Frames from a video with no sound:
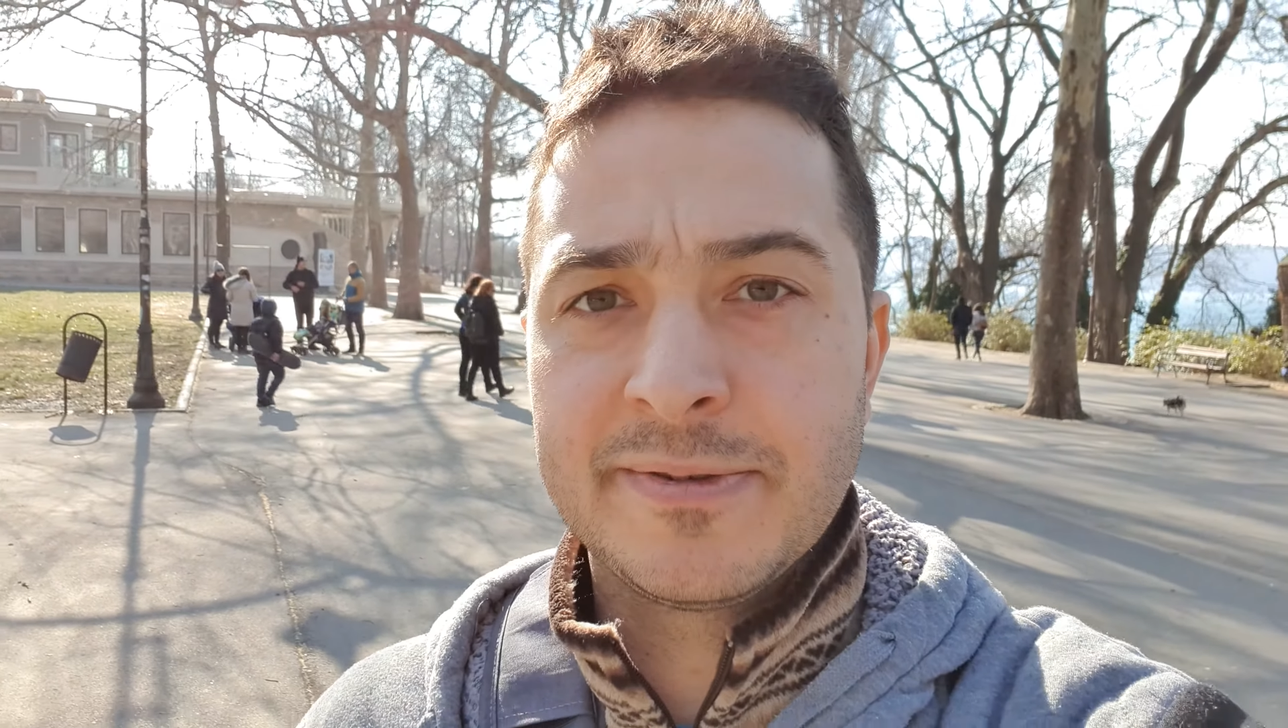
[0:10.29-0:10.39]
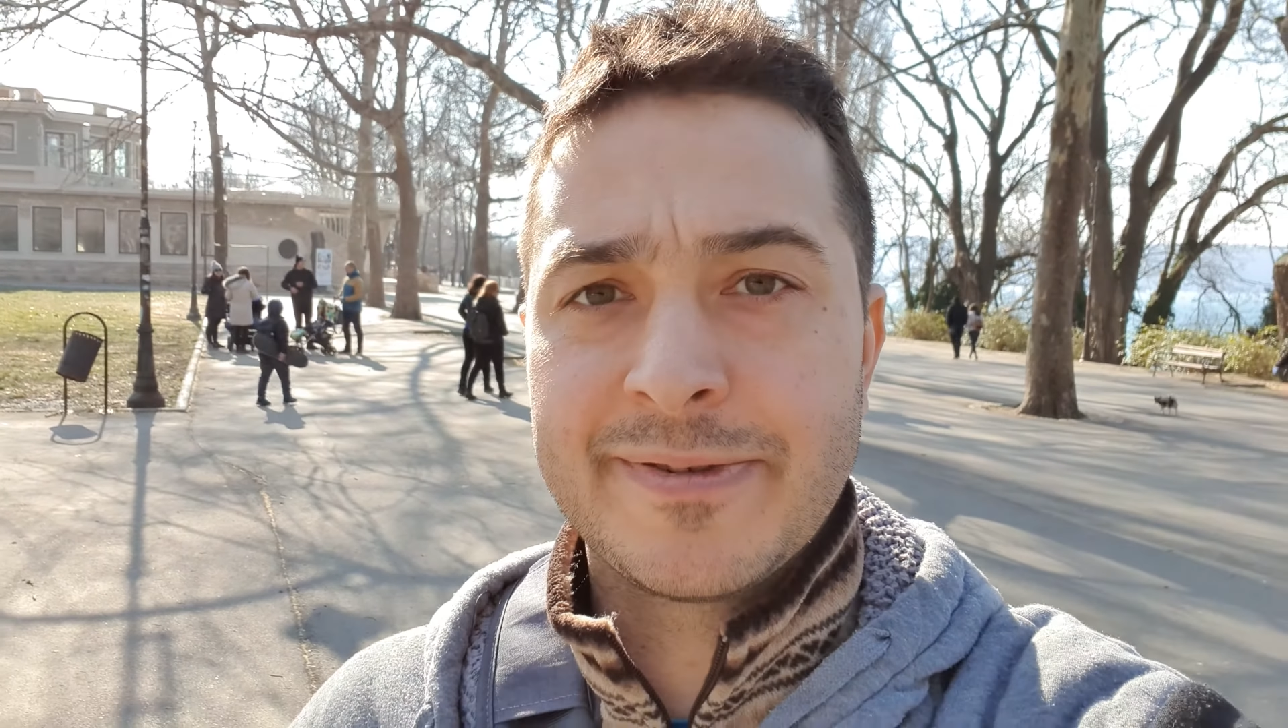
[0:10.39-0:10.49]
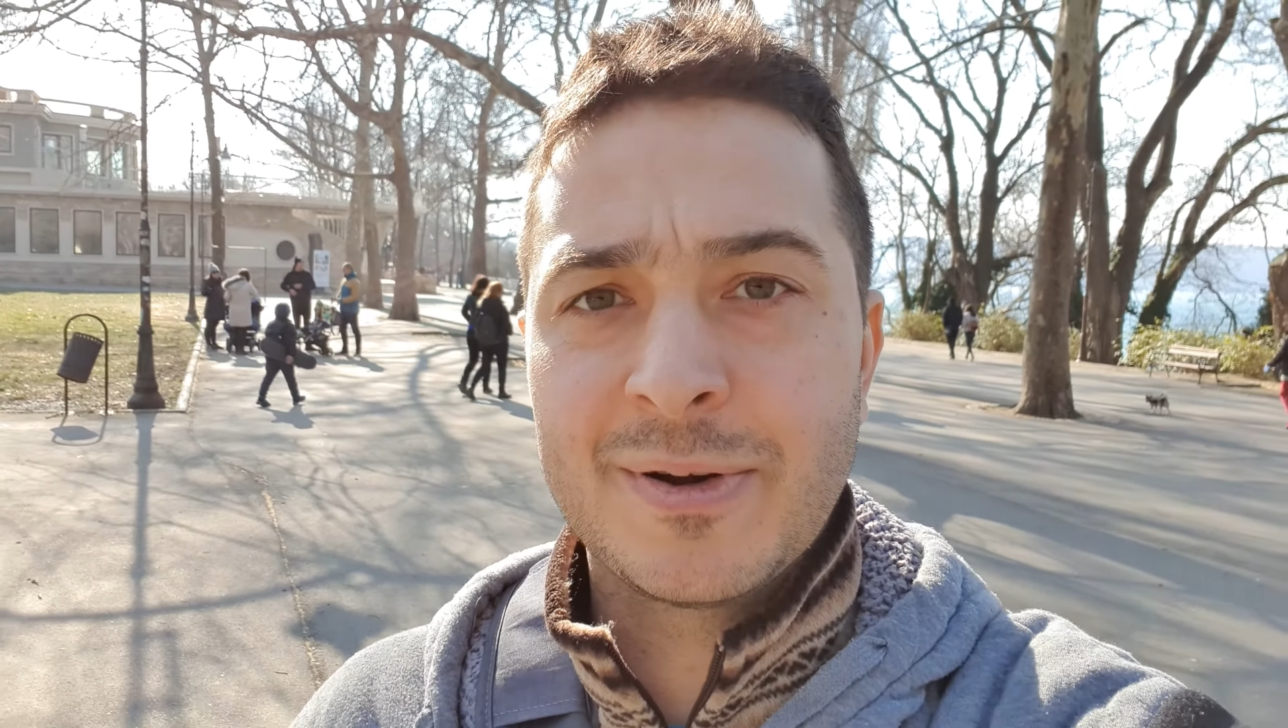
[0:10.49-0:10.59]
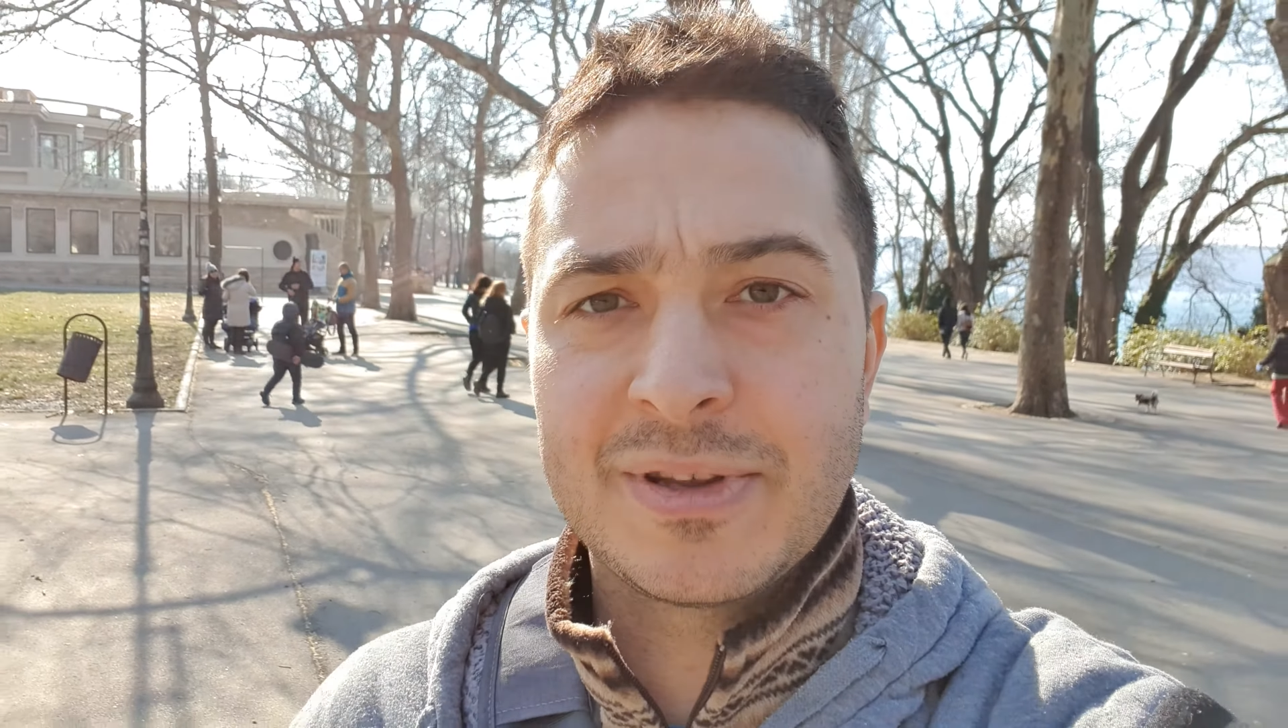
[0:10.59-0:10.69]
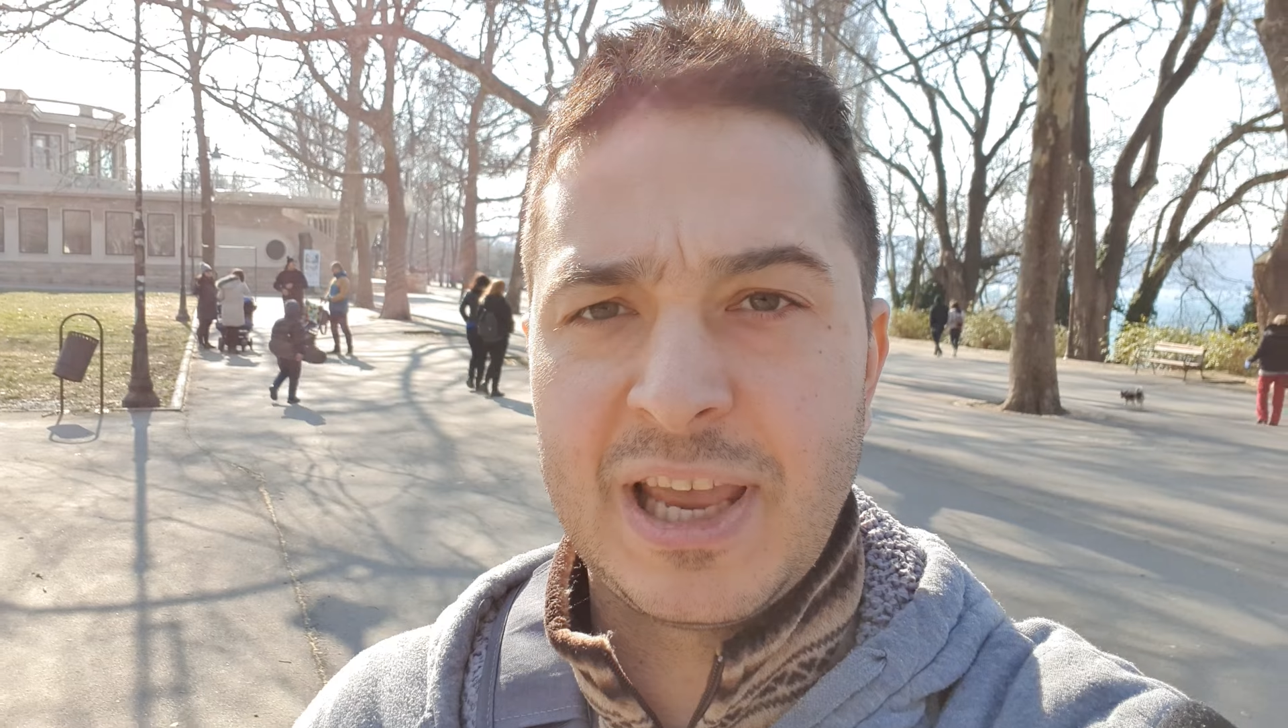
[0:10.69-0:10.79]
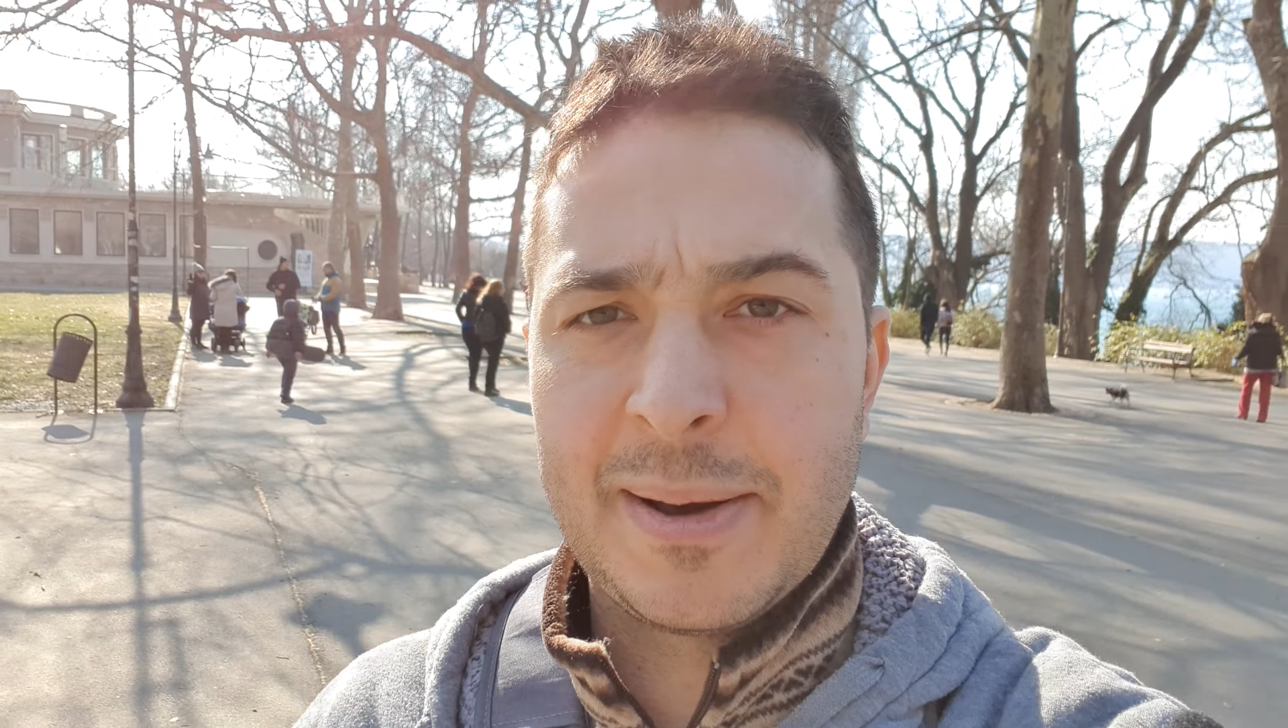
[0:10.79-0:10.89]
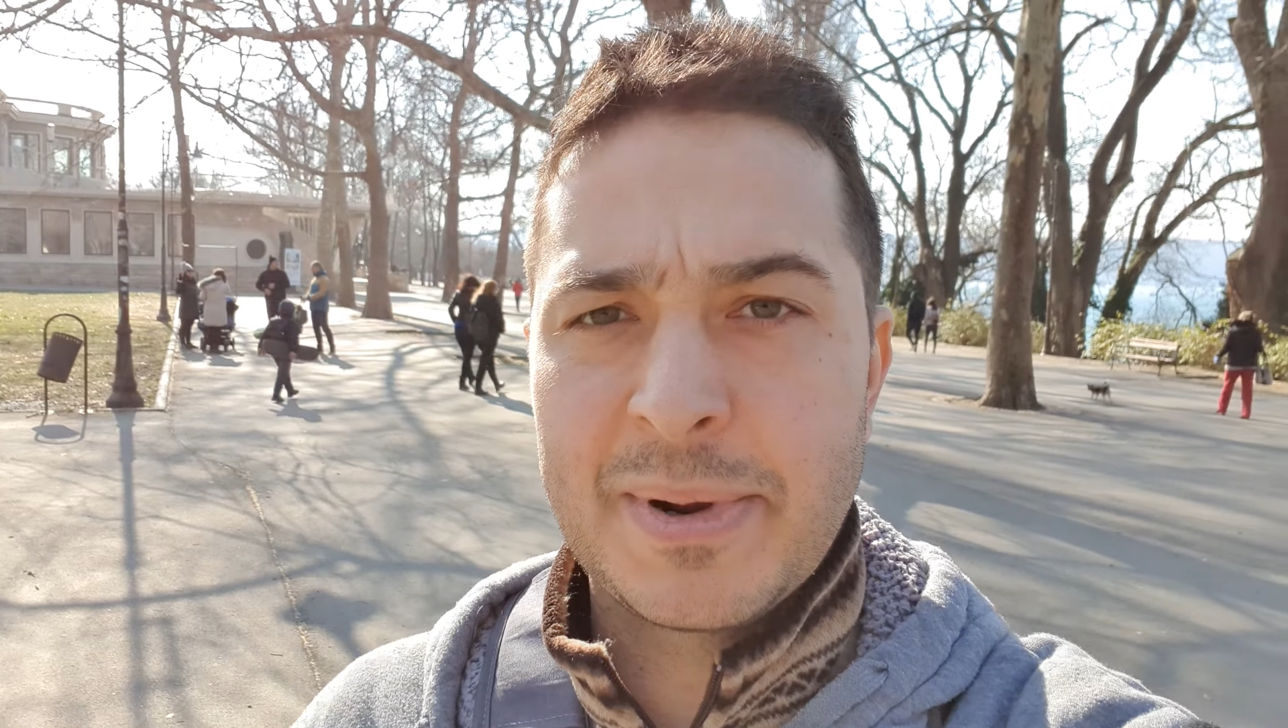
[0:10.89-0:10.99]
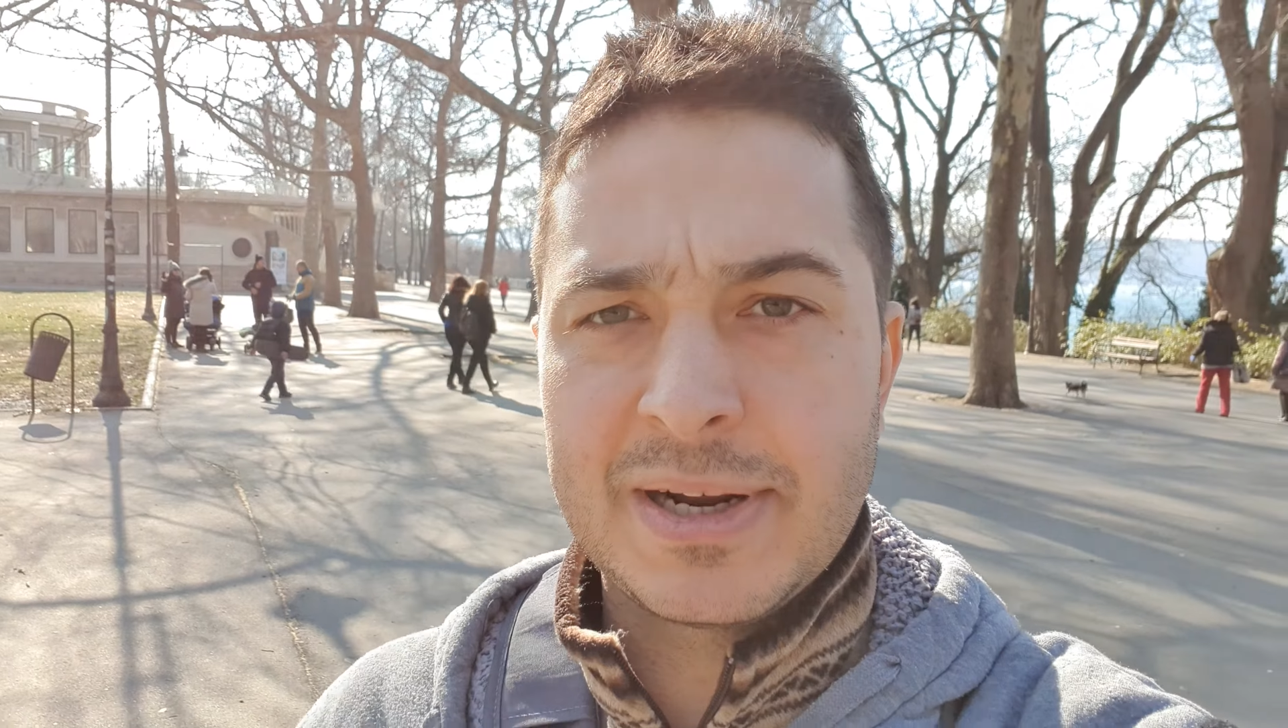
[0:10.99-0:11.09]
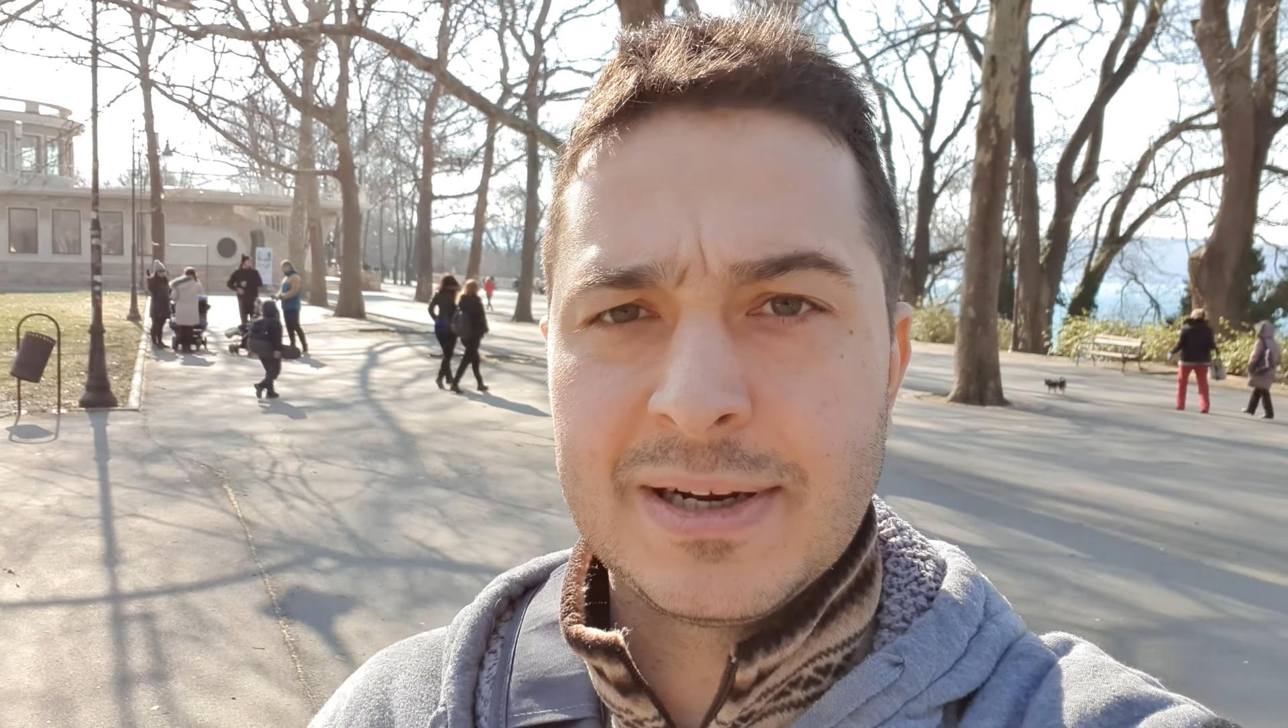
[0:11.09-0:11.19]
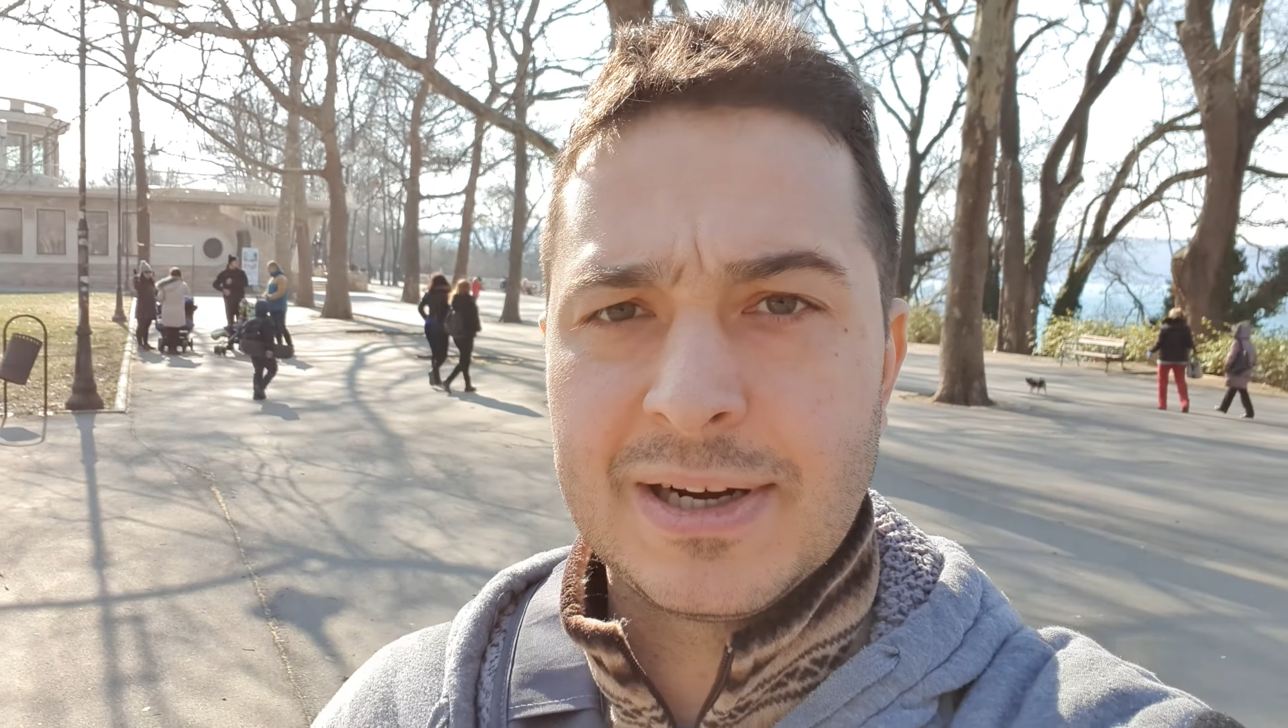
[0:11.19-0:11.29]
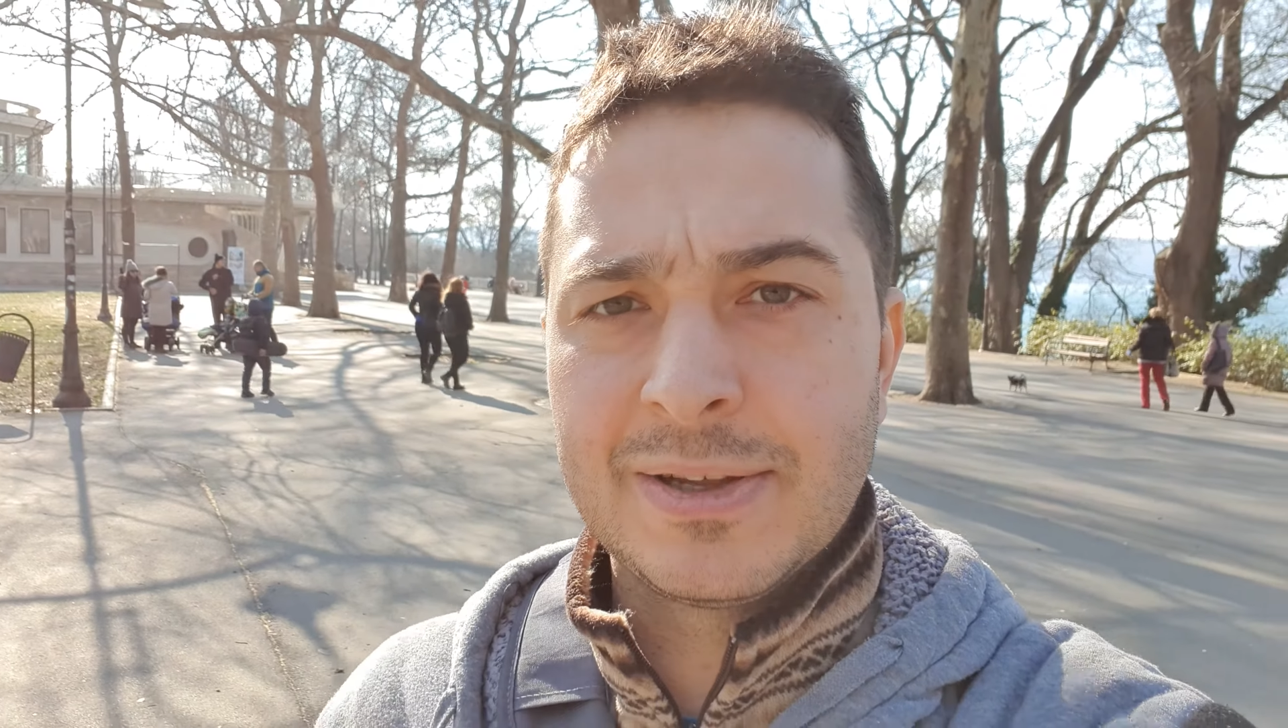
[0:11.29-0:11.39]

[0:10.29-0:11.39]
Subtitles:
front camera